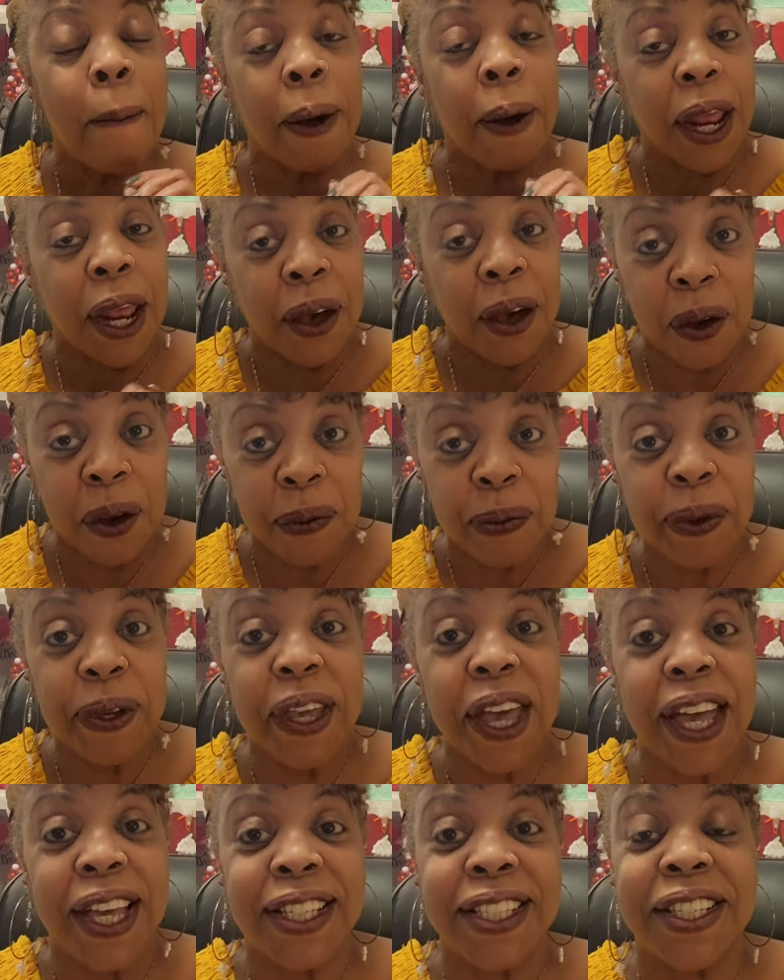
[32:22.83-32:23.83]
But I hope you
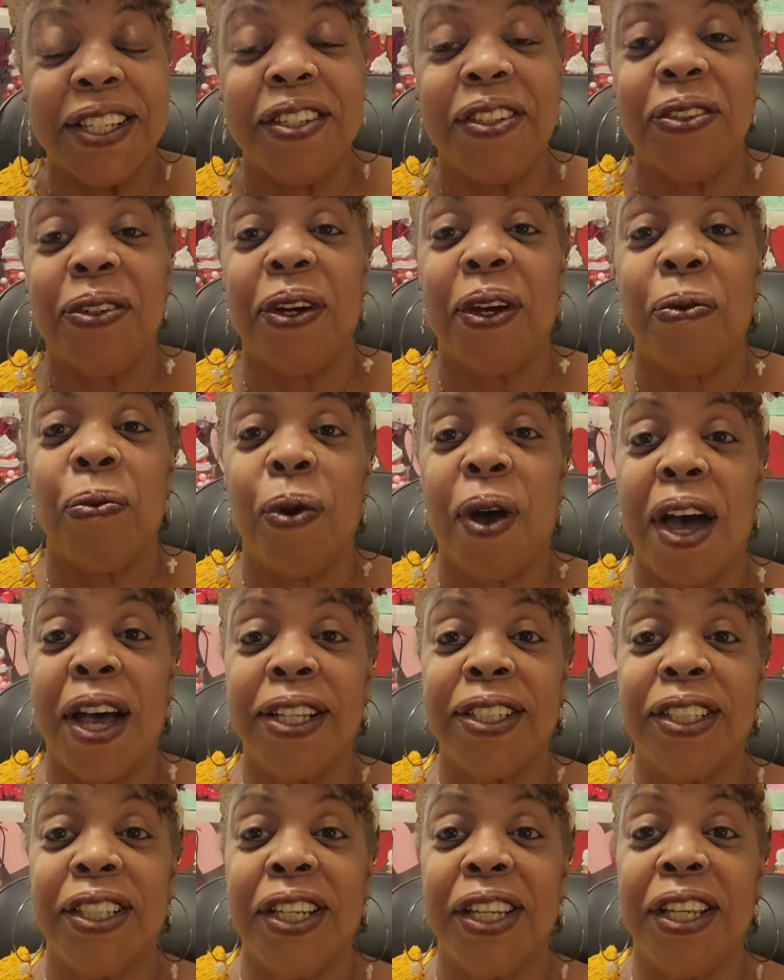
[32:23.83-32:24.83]
guys enjoyed
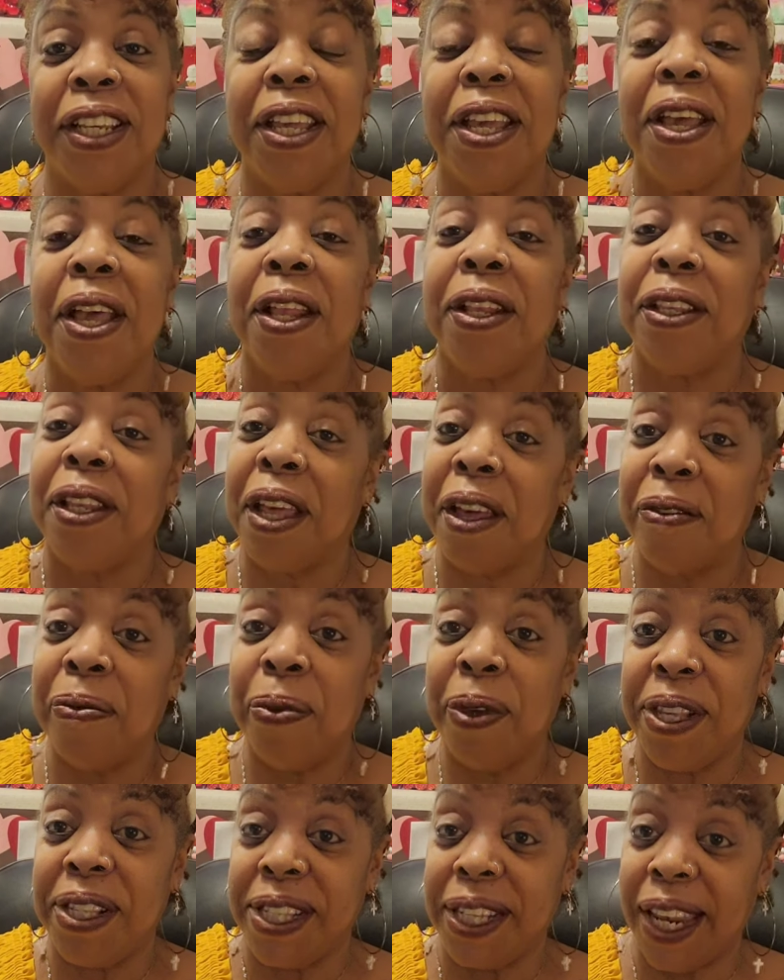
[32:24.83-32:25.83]
watching. Love,
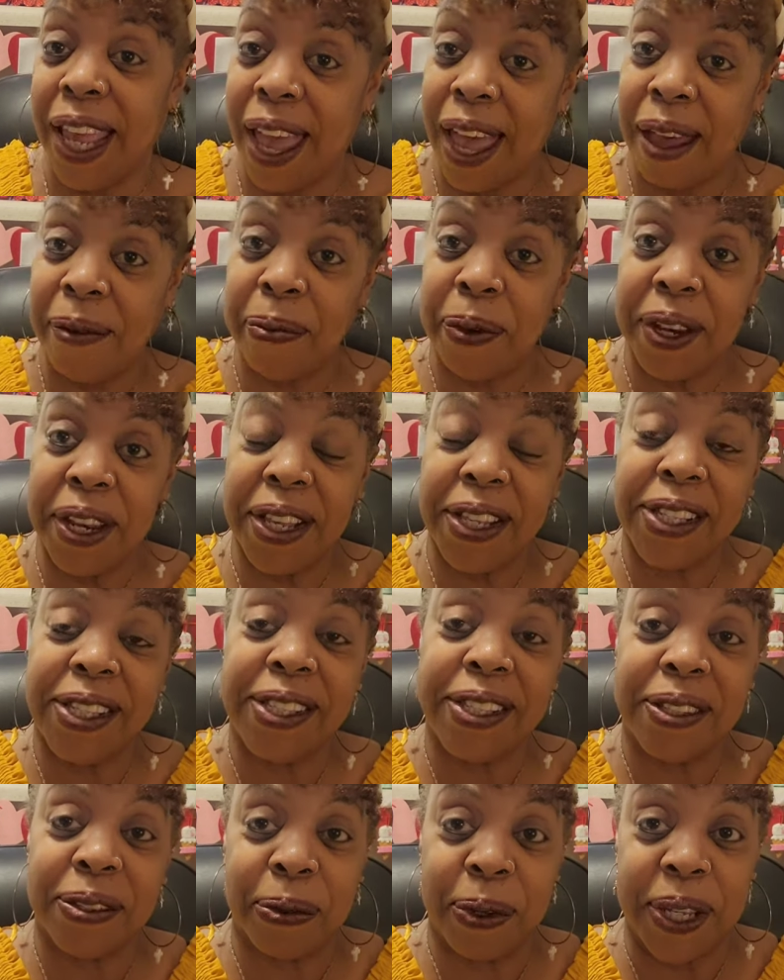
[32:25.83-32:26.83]
peace, and
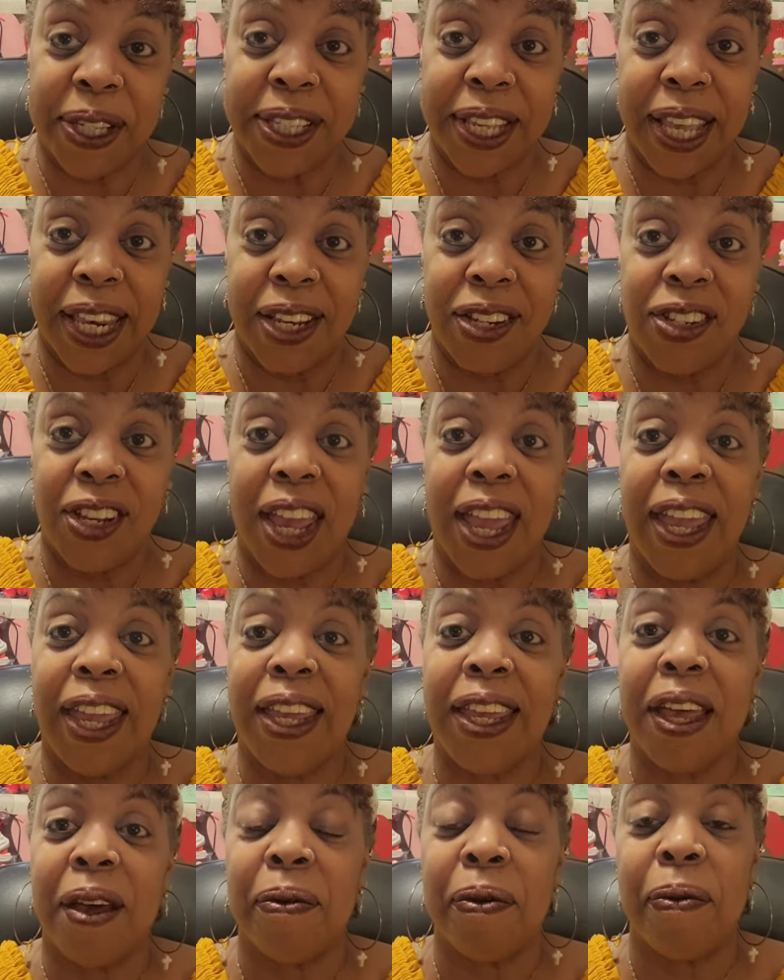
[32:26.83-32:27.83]
happiness. Sweet Sadie
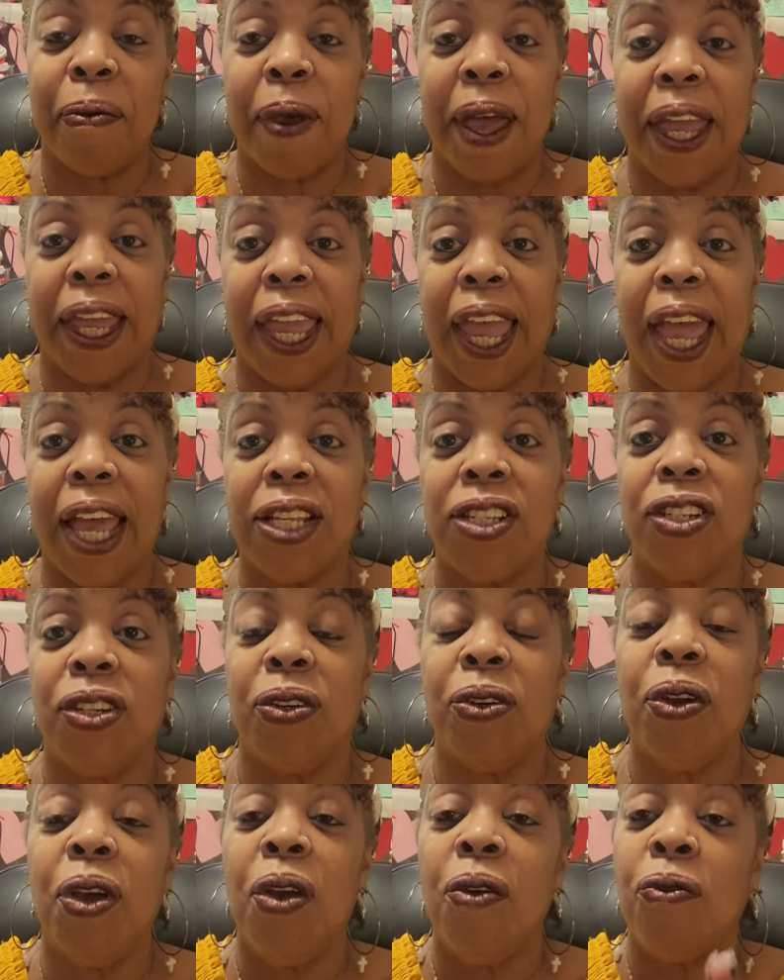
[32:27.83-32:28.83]
J coming back at
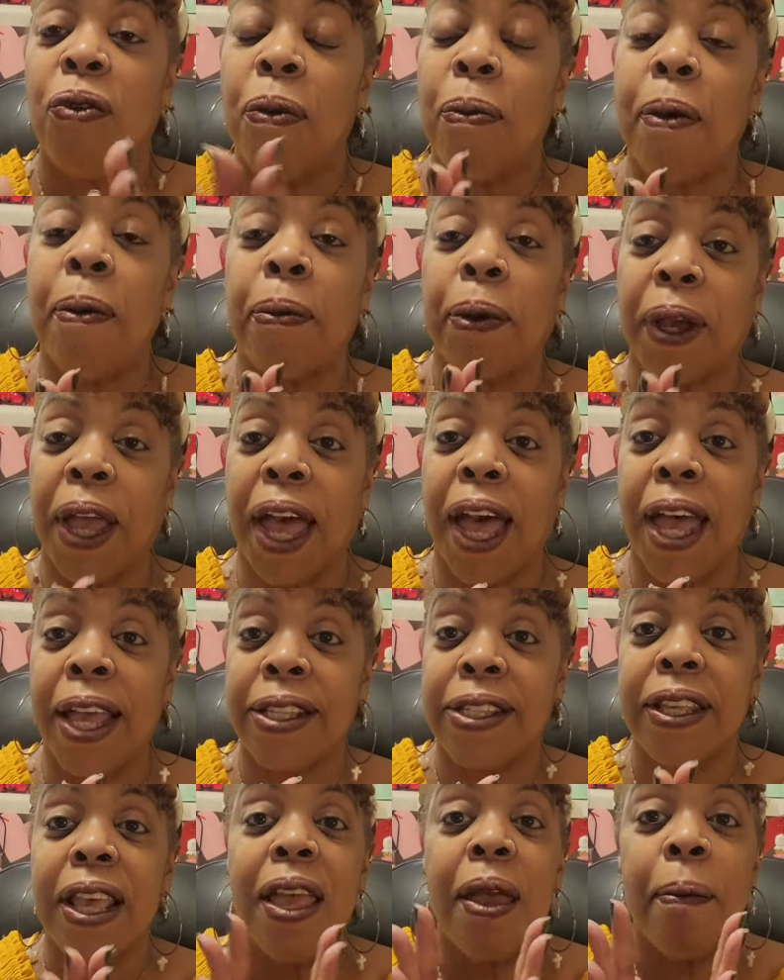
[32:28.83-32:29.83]
you. Remember,
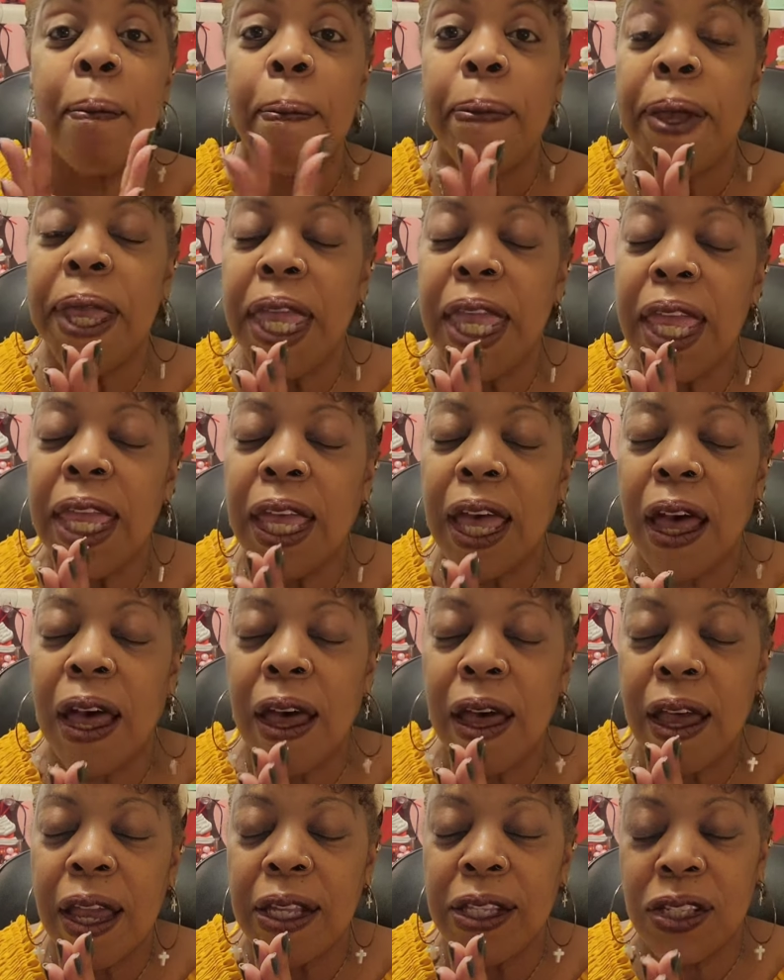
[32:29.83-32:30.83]
guys, be
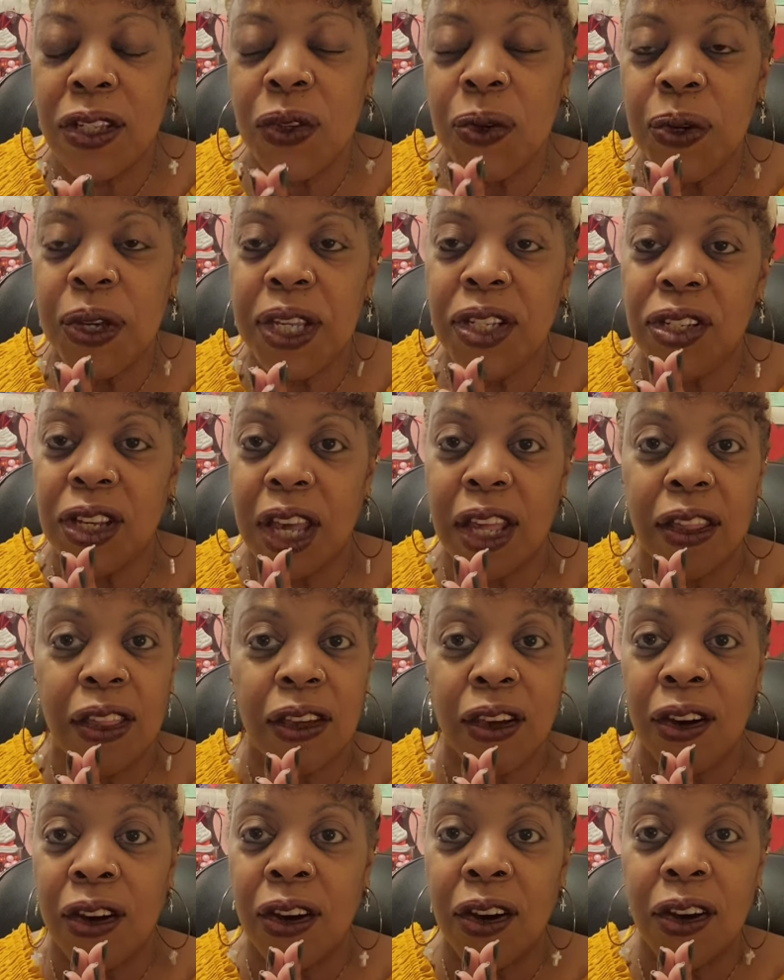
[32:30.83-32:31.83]
kind to each
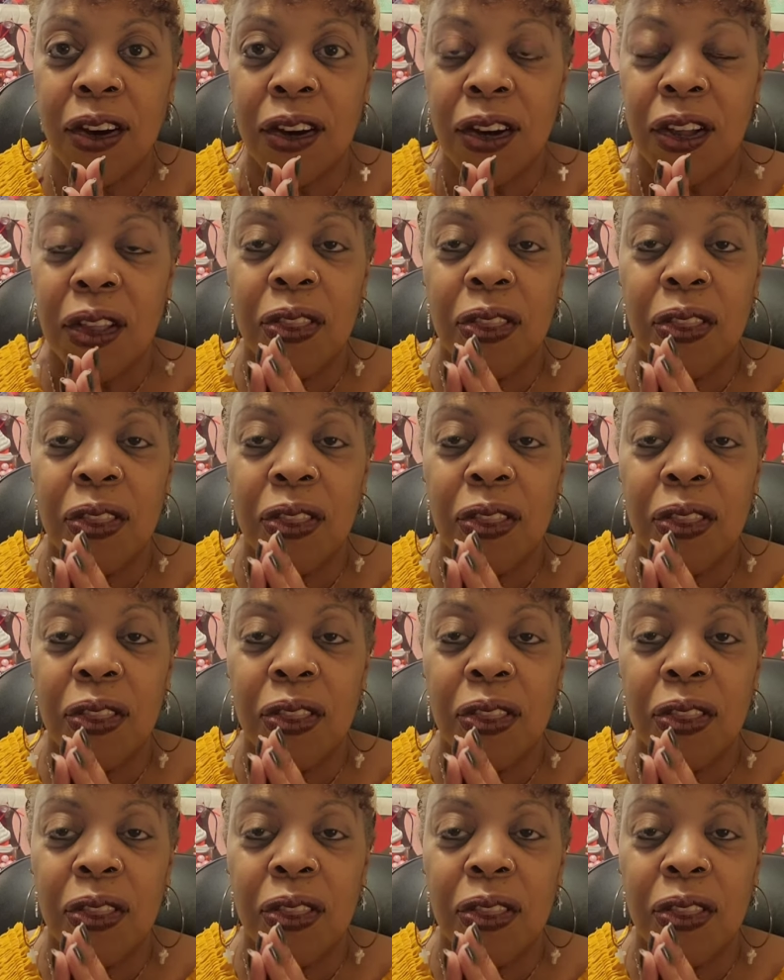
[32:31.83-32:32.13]
other.